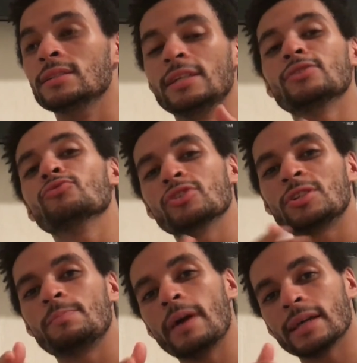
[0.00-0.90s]

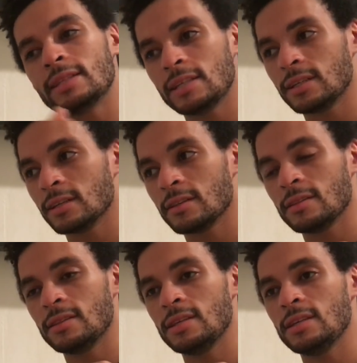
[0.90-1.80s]
disrespecting
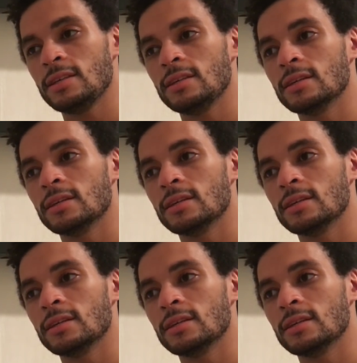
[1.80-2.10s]
the